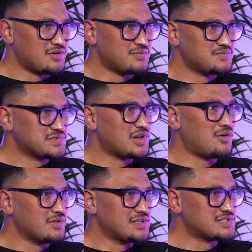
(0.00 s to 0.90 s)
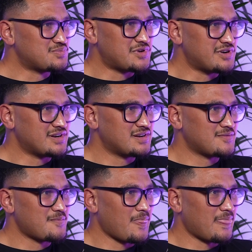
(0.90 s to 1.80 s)
your soul and spirit.
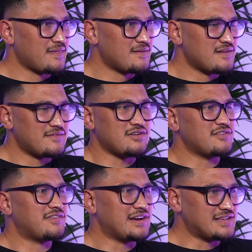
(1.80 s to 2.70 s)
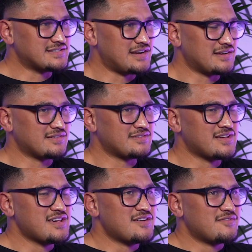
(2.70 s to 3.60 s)
Very funny.
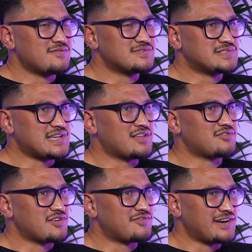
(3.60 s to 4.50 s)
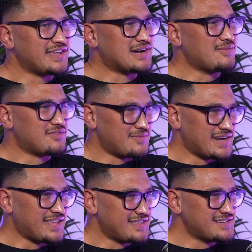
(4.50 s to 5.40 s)
Sounds very funny coming from an
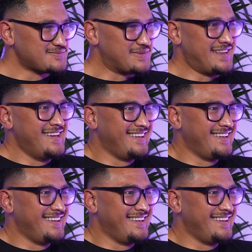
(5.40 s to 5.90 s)
atheist, but